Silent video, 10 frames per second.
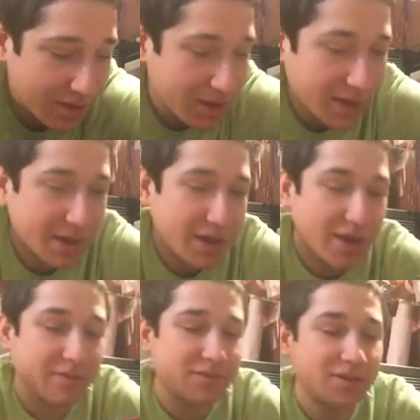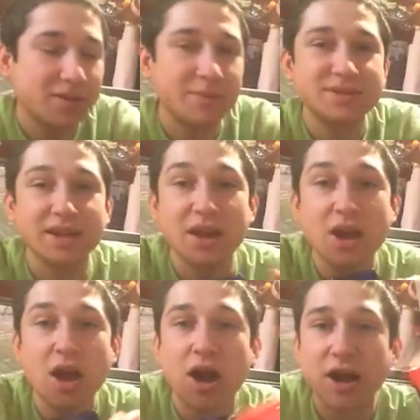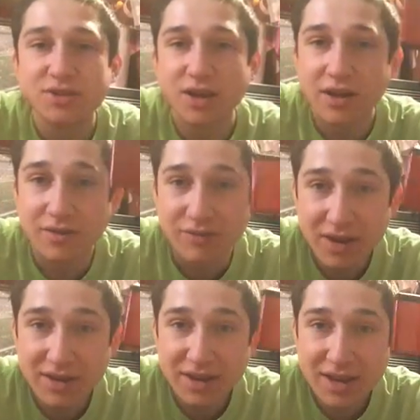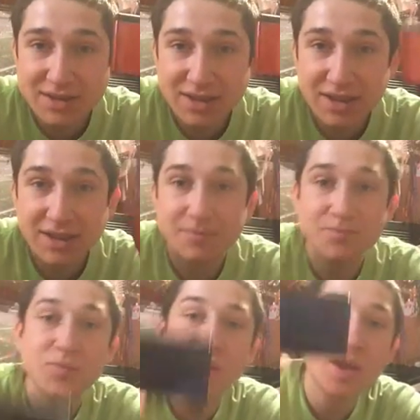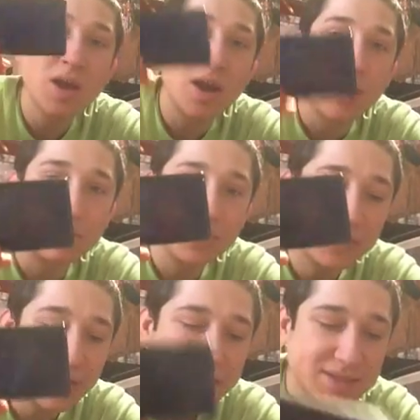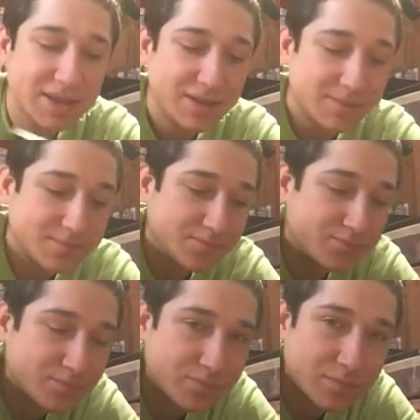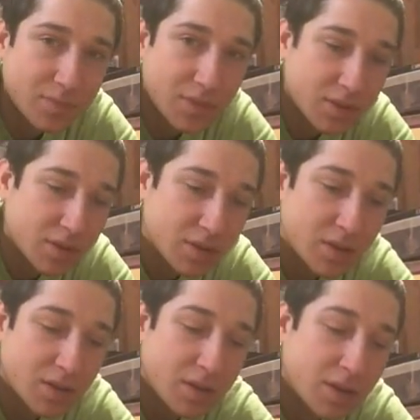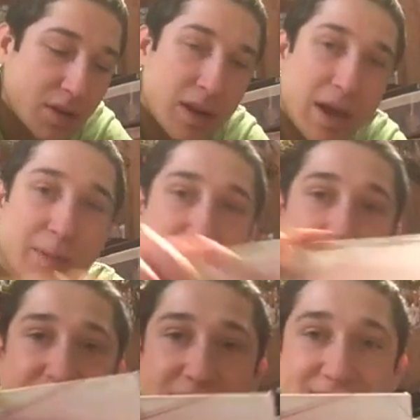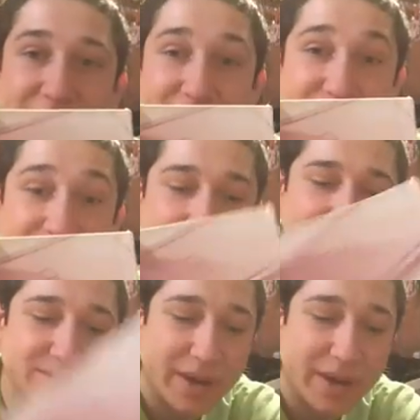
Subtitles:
And I have, let me see. Alright, so I have a red DS Lite, a blue DS Lite, the pink DS Lite still in its